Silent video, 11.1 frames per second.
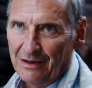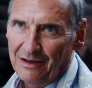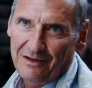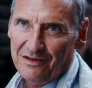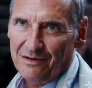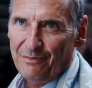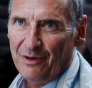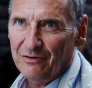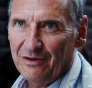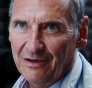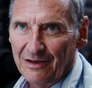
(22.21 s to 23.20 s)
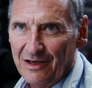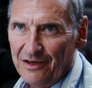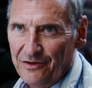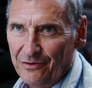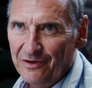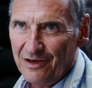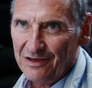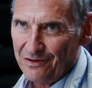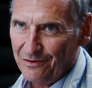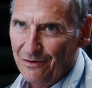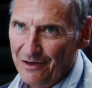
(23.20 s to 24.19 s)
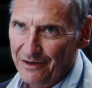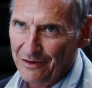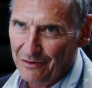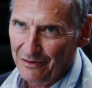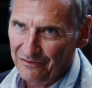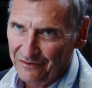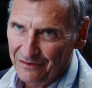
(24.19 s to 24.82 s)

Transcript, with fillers: It is about Rodion Raskolnikov,